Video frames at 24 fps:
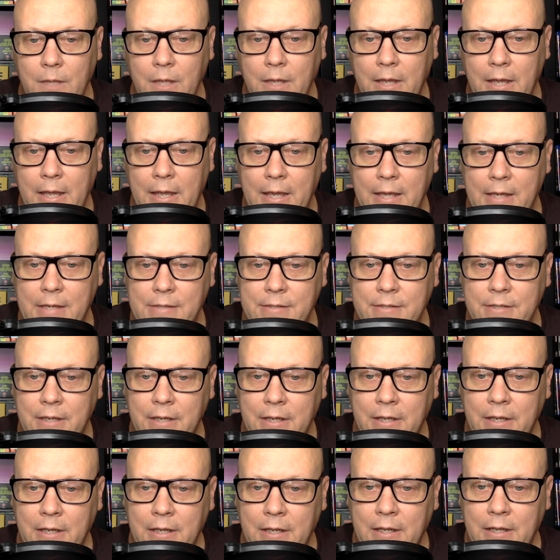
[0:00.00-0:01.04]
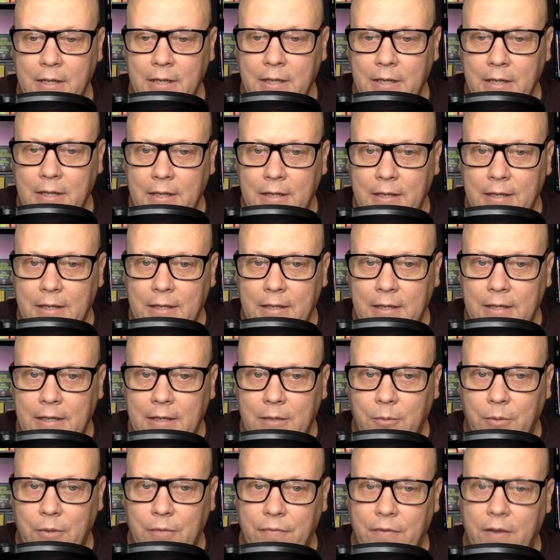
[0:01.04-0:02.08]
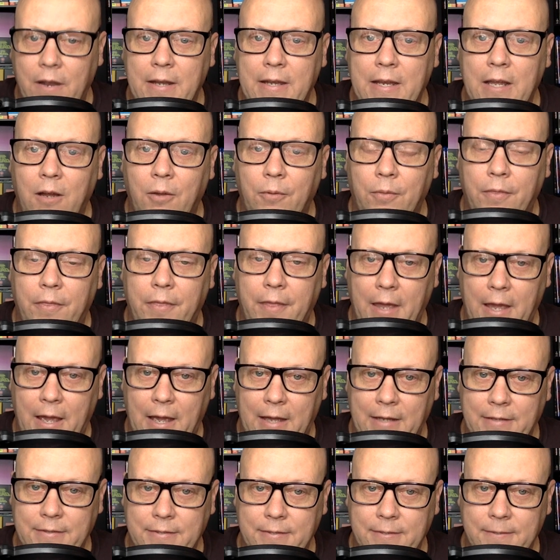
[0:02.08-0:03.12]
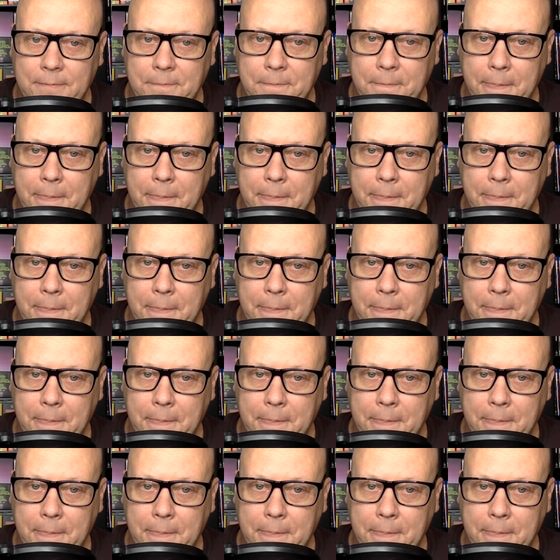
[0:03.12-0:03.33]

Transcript: And we find out that,